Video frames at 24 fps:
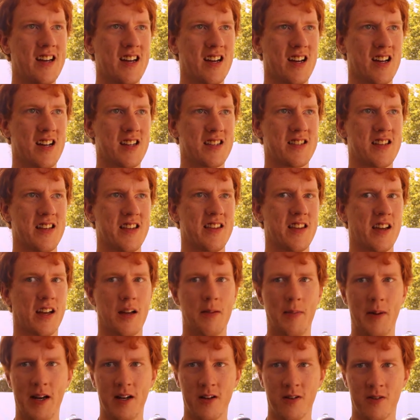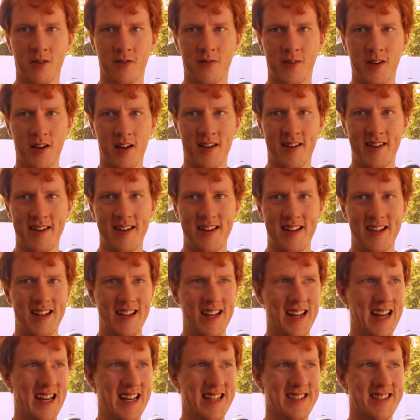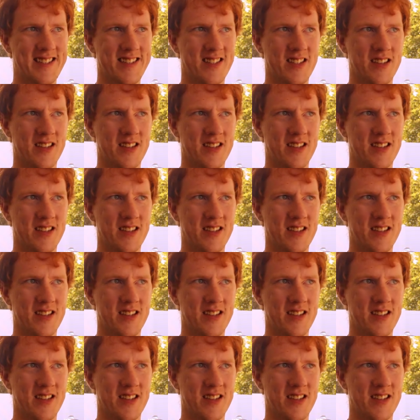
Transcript: Because the commander of Gun is